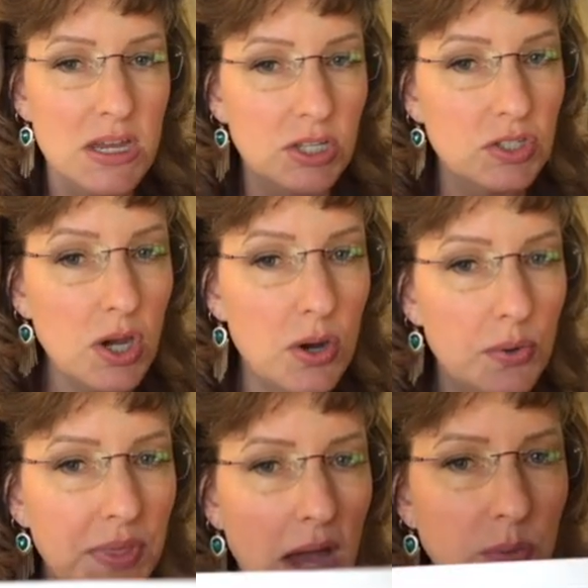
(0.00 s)

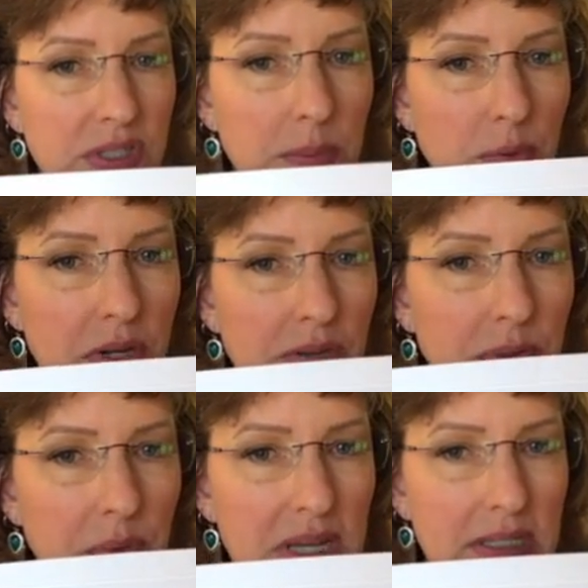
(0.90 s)
so that was the point of
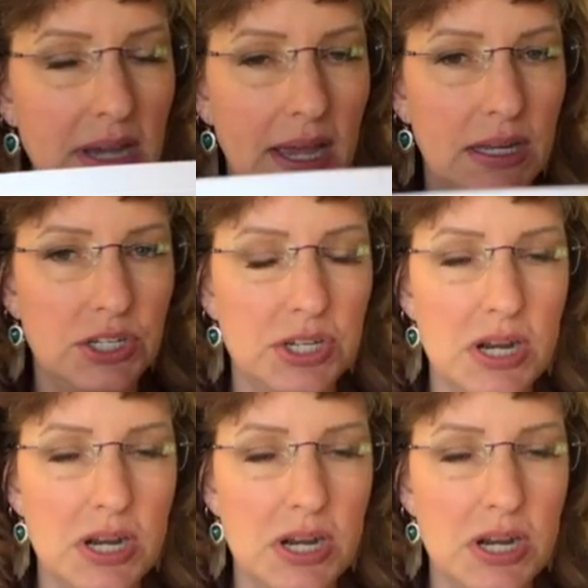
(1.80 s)
the raised edge,